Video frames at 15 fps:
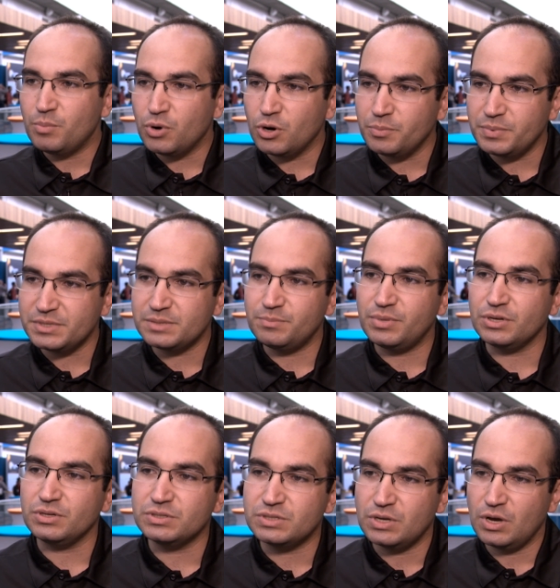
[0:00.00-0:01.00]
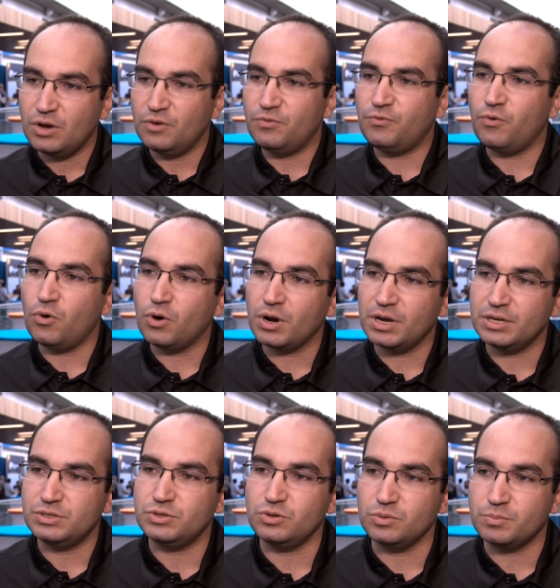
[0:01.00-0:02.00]
purpose-built for
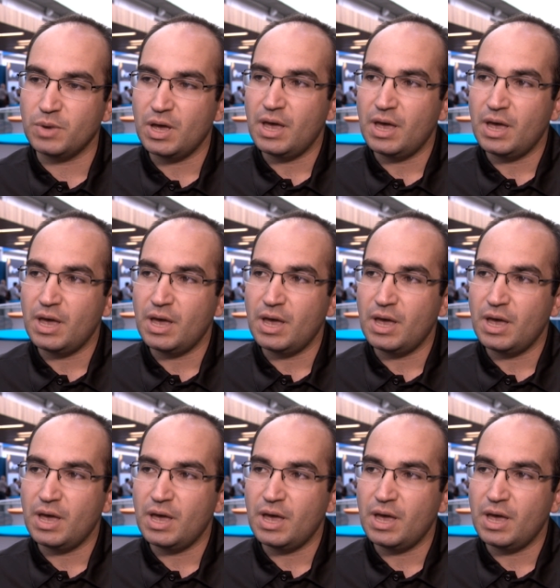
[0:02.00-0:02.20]
Hadoop.